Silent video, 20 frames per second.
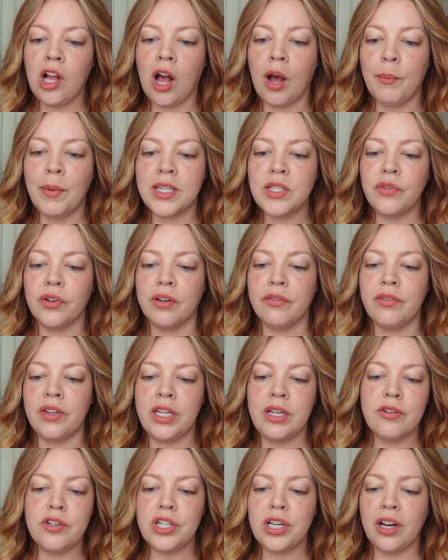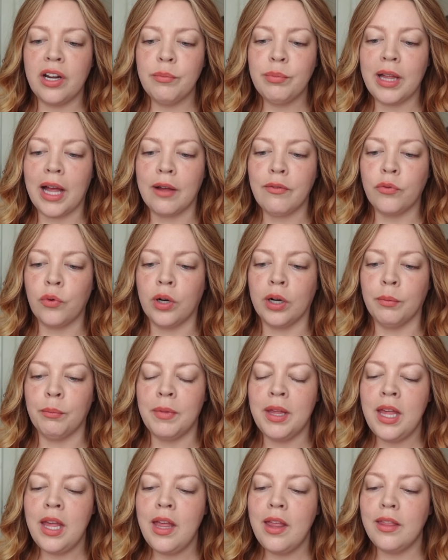comments for a video sharing
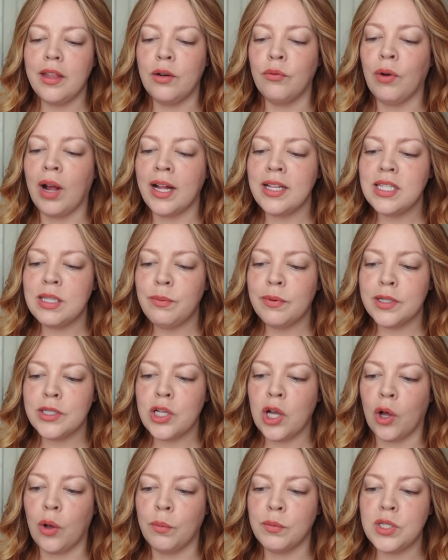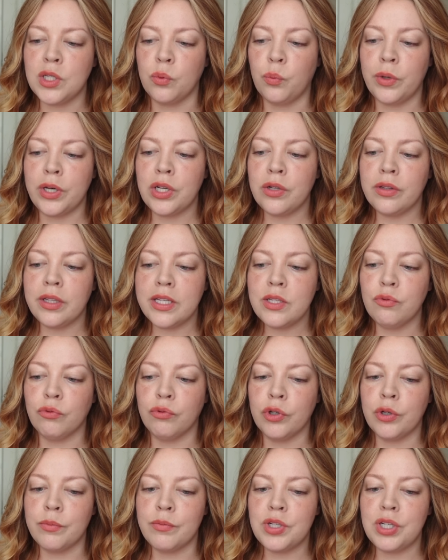platform, then rides the bus home to the windowless
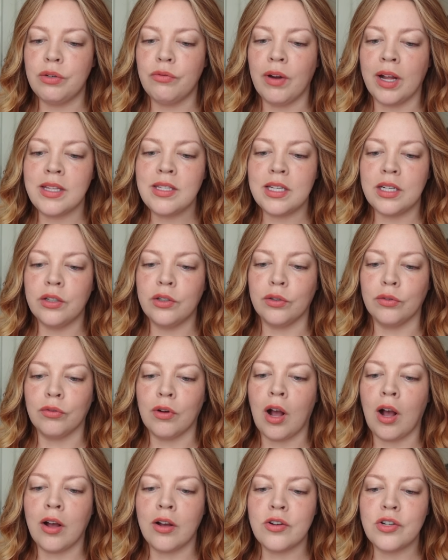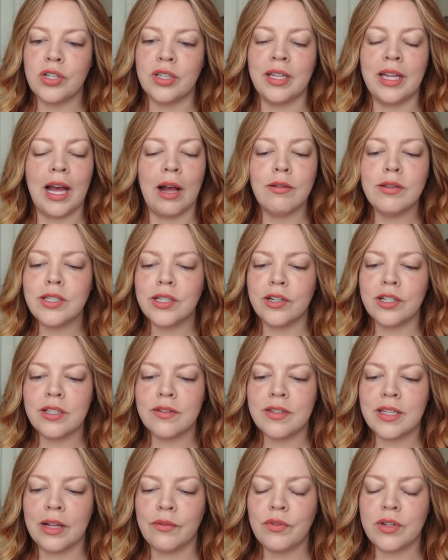room she rents in a garage in the outskirts
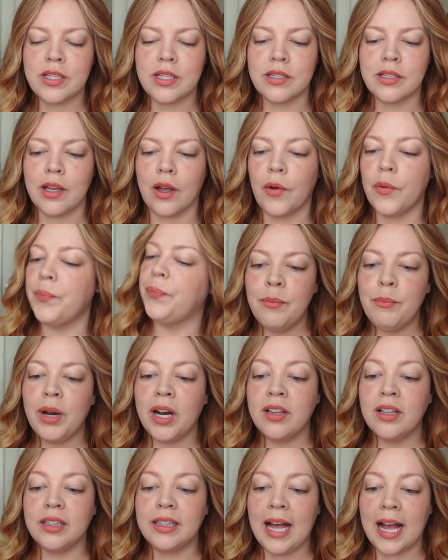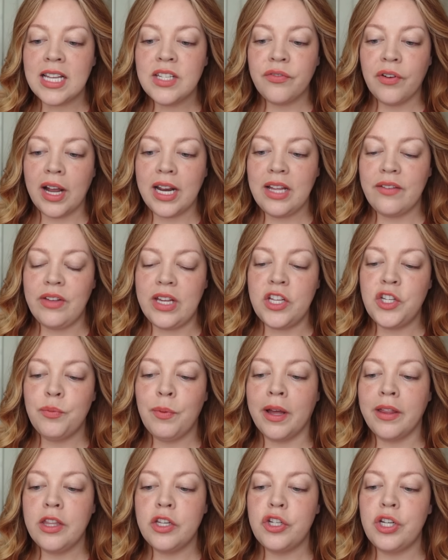of San Francisco. But on the last Friday of each
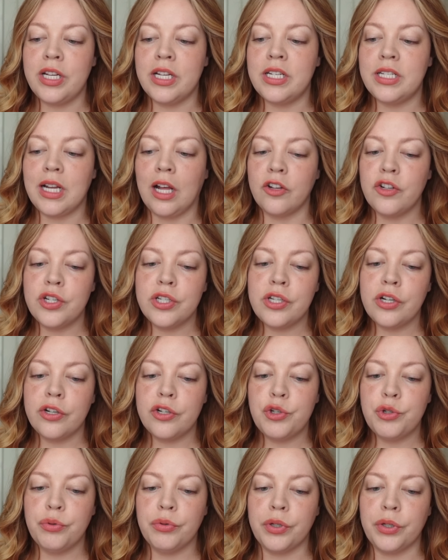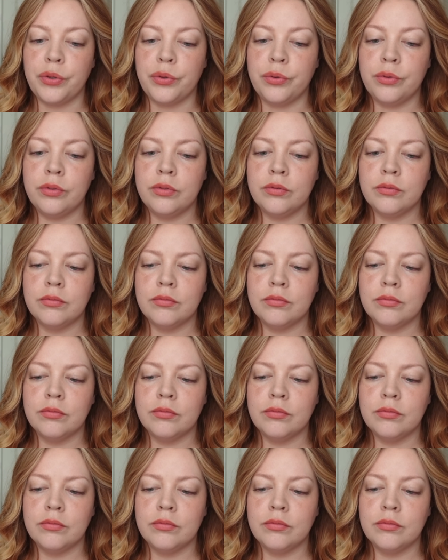month, she indulges her true,